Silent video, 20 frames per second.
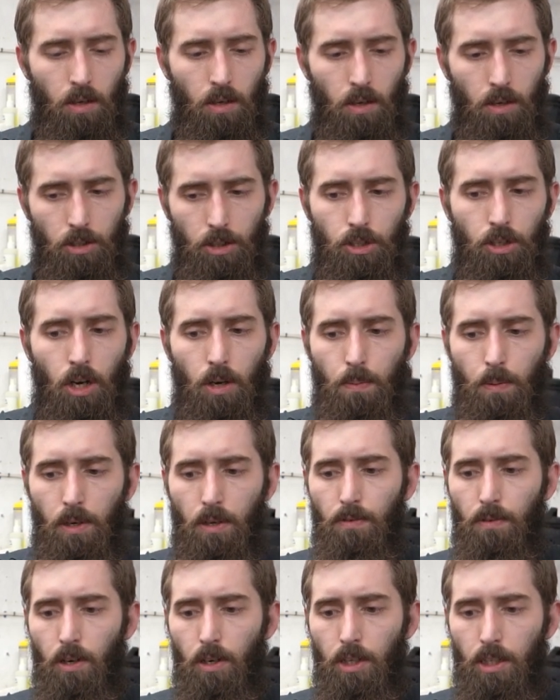or sharpen it
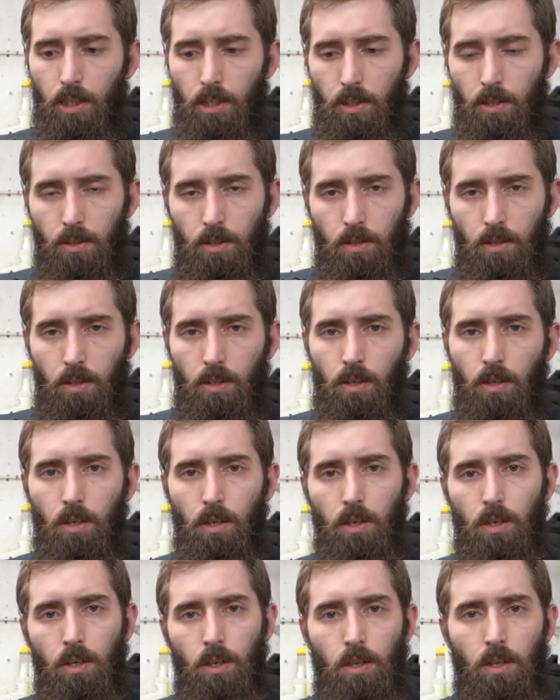very easily
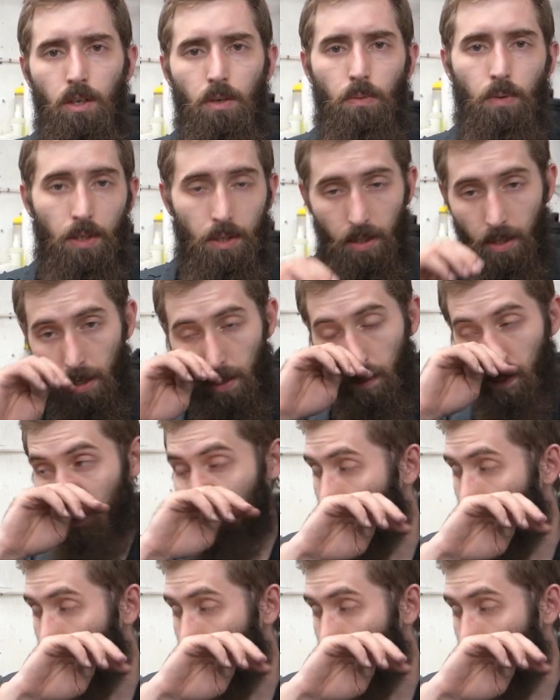with that.